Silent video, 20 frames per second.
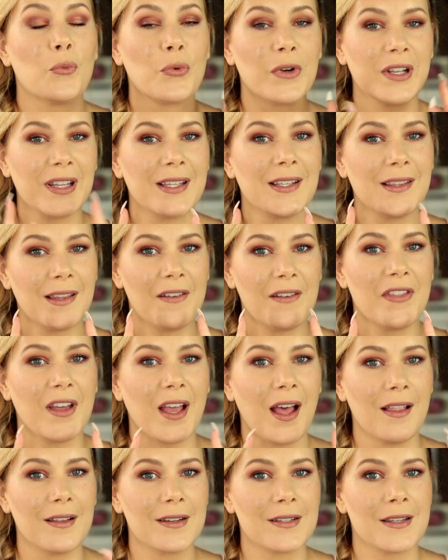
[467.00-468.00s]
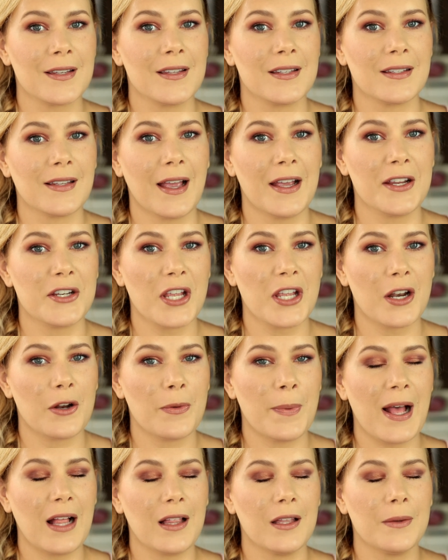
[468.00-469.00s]
Really love the colors in this
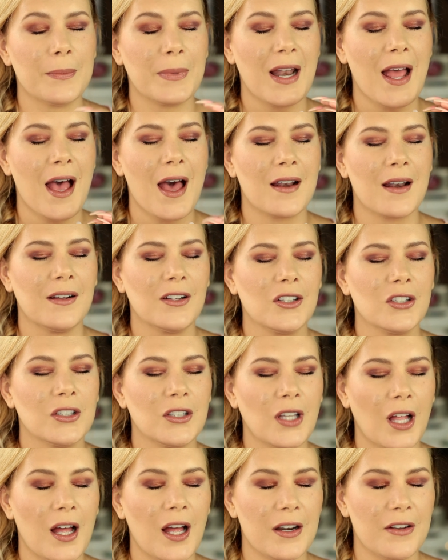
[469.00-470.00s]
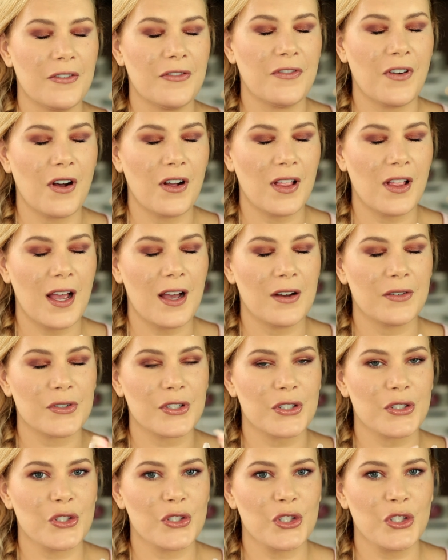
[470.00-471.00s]
eyeshadow palette, but had a lot of fallout.
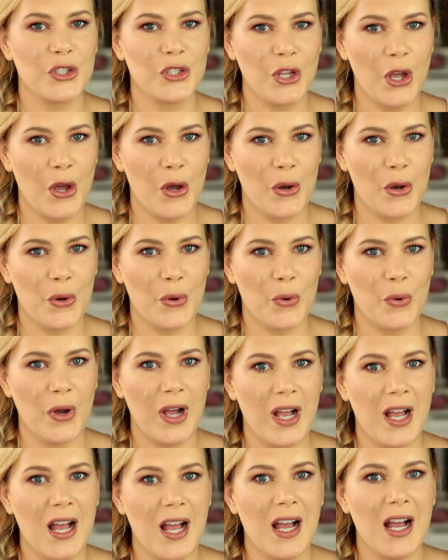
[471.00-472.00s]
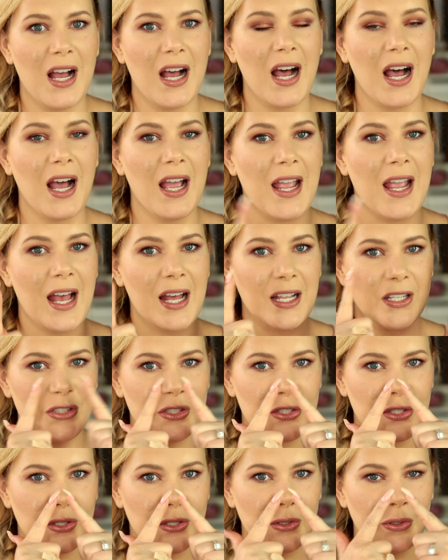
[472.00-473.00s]
So I had
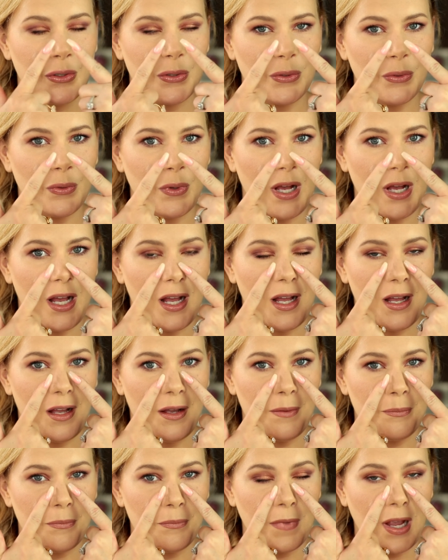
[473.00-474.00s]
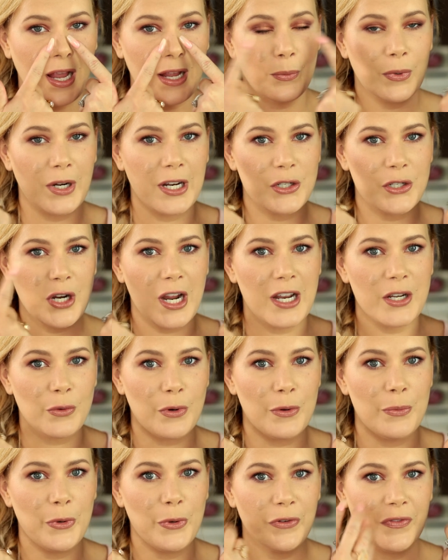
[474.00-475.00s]
to, when I tried to
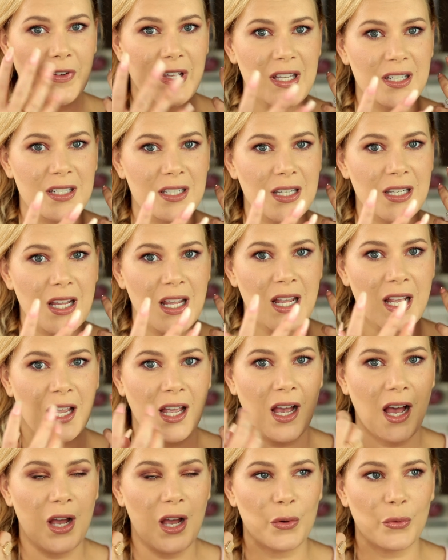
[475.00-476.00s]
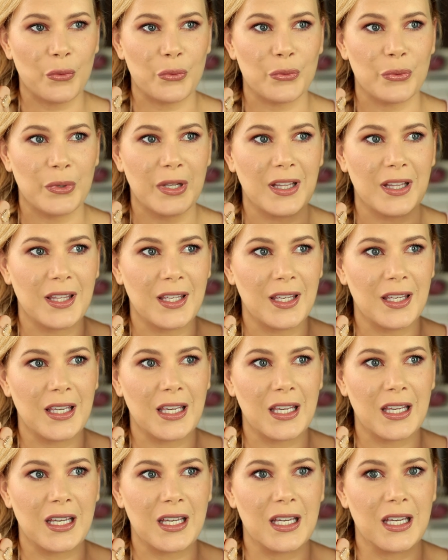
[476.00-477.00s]
remove it, it got
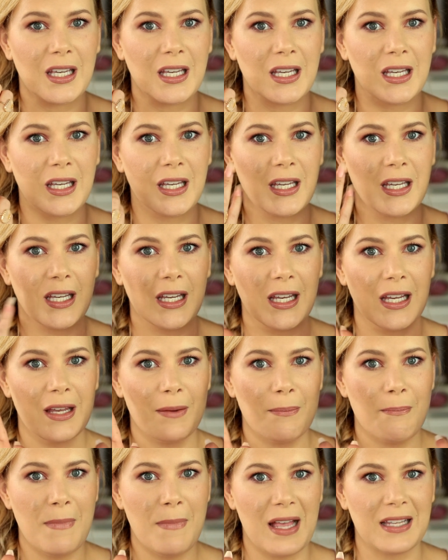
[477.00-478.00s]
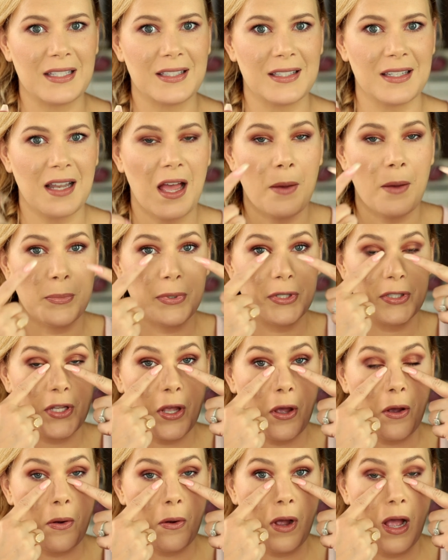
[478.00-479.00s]
really messed up.
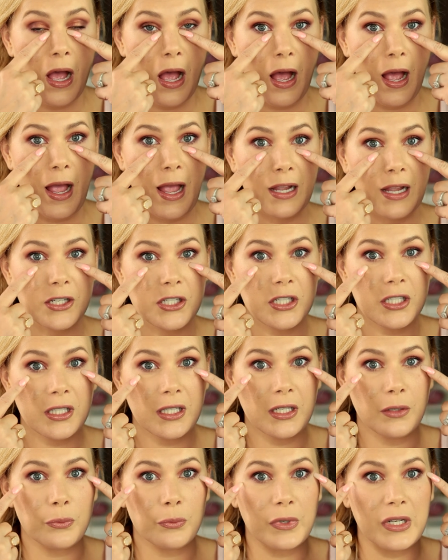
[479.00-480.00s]
So I actually